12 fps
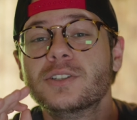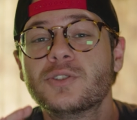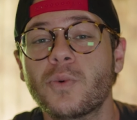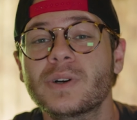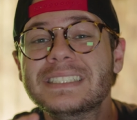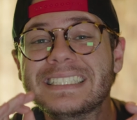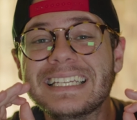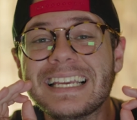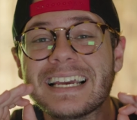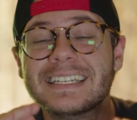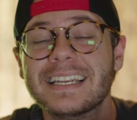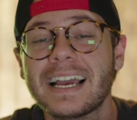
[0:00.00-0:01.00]

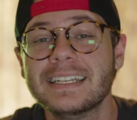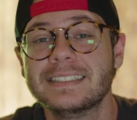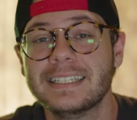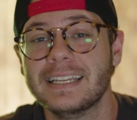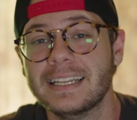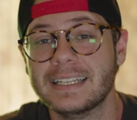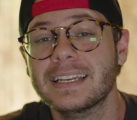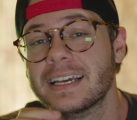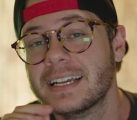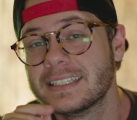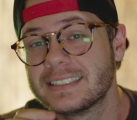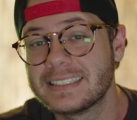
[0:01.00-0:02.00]
2019
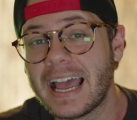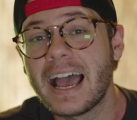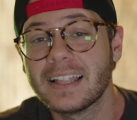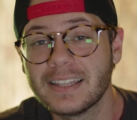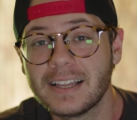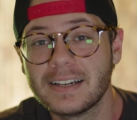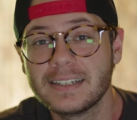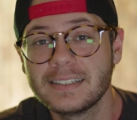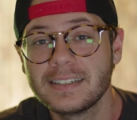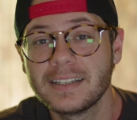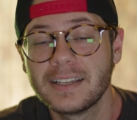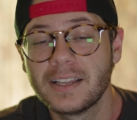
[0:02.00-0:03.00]
stat line